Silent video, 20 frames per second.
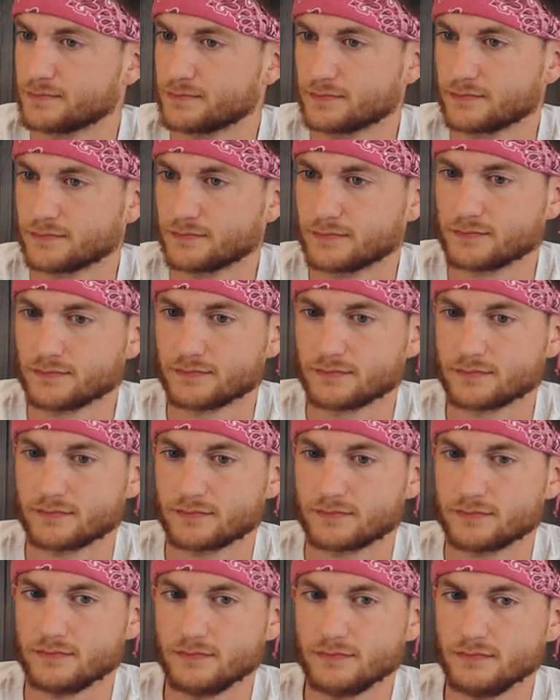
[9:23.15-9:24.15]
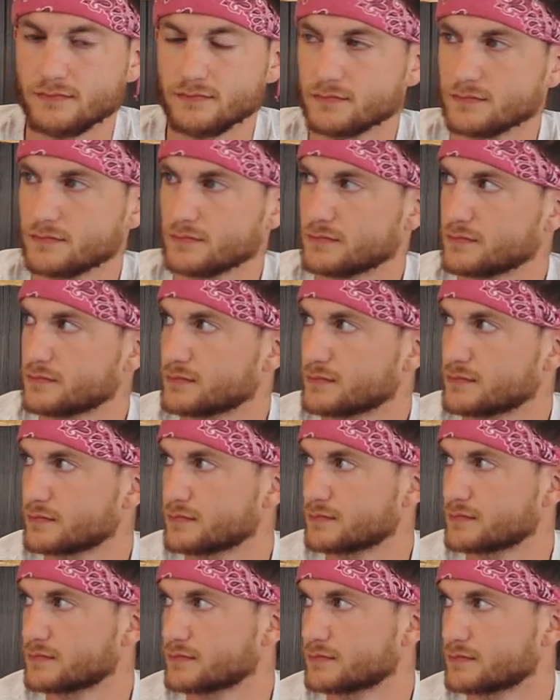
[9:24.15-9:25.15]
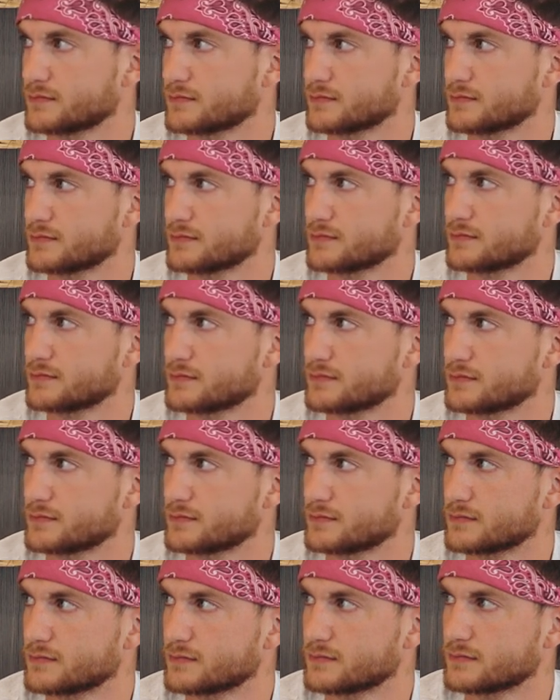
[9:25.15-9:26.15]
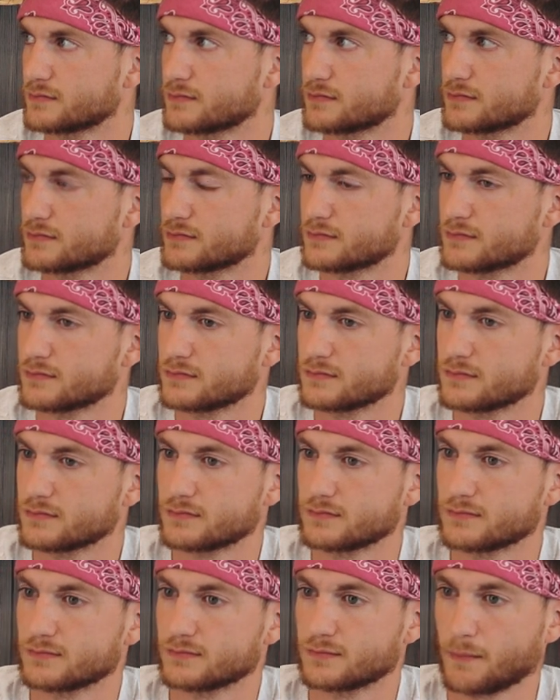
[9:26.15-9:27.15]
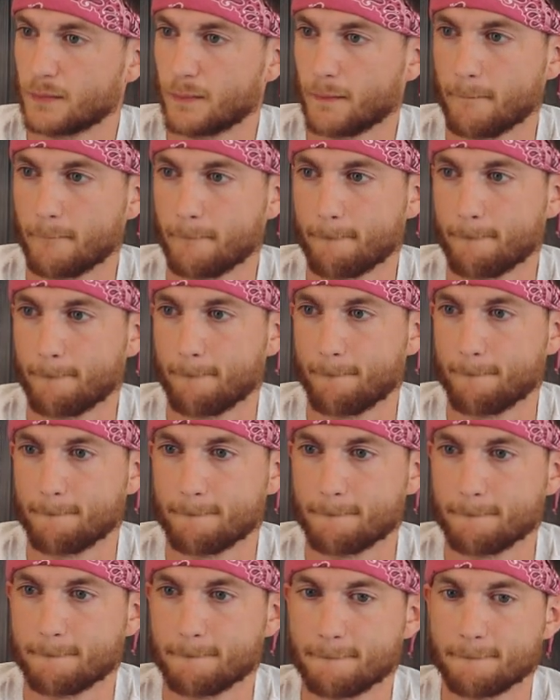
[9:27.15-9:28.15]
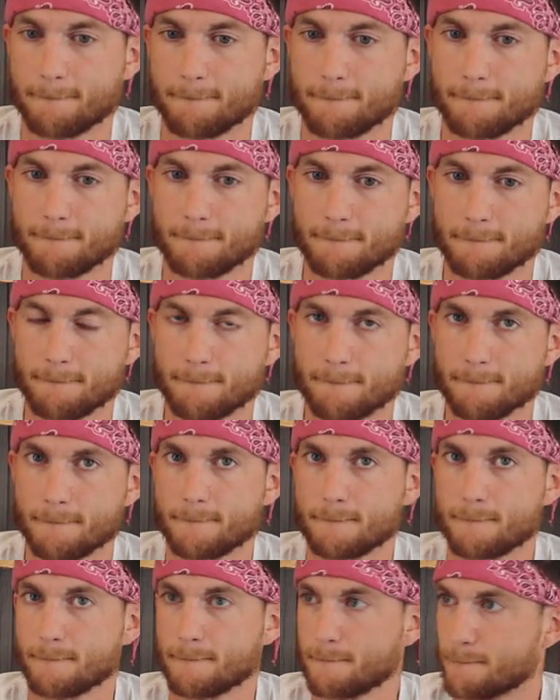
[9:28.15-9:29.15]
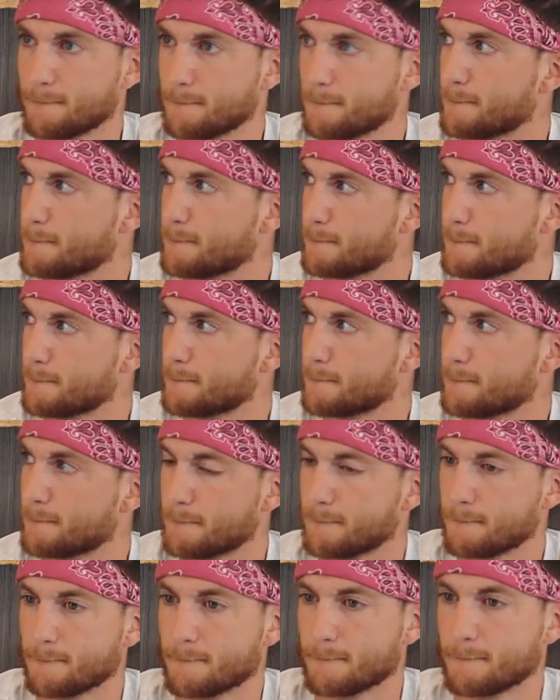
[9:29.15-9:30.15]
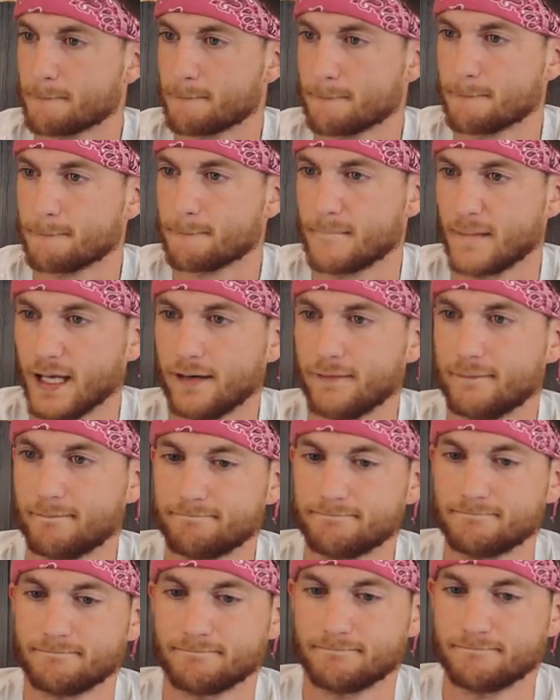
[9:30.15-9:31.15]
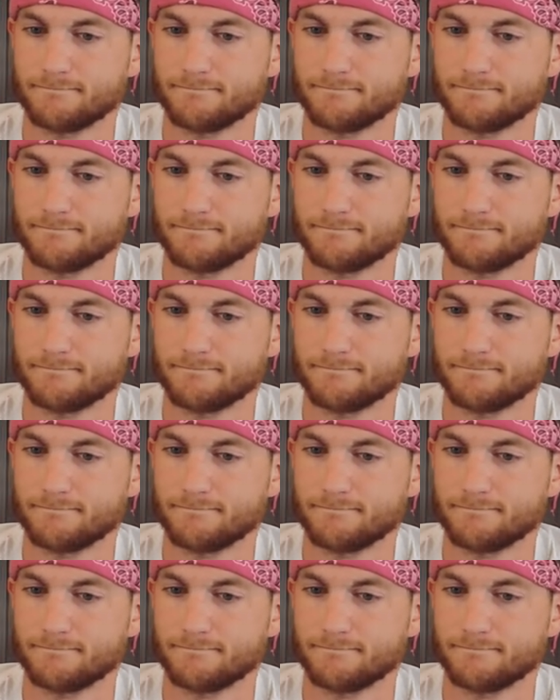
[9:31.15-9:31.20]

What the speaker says: (not speaking)